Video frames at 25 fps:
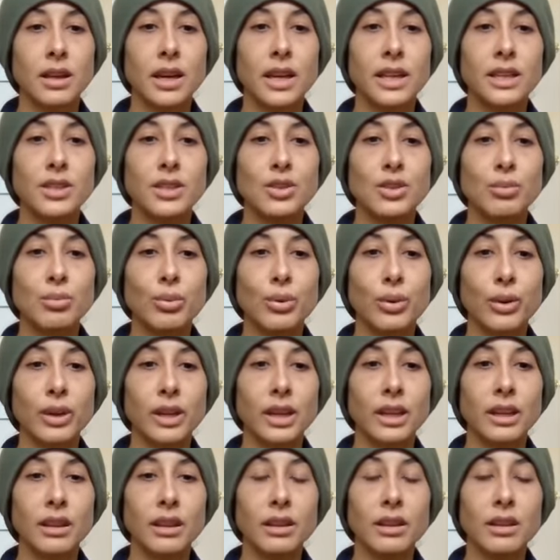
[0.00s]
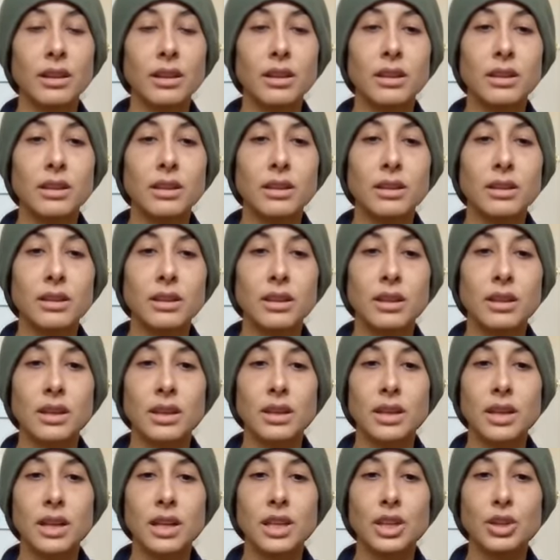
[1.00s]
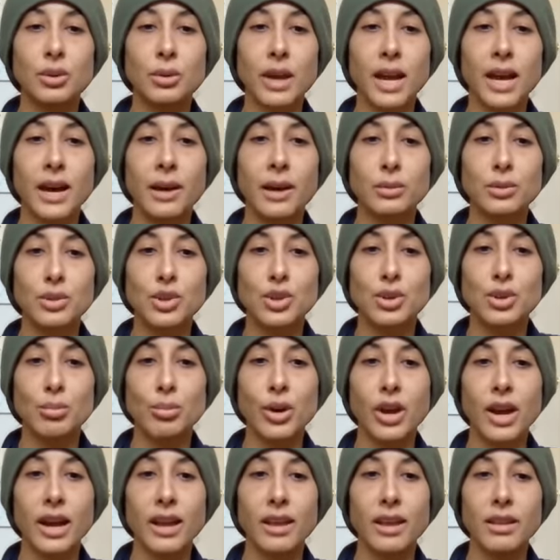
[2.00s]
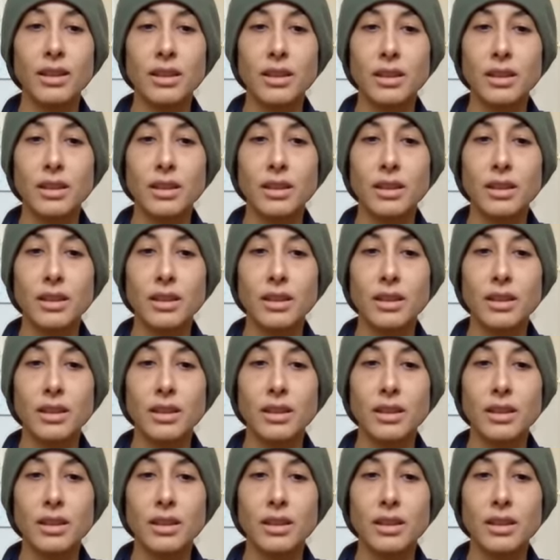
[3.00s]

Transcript: and you breathe and you count your breath.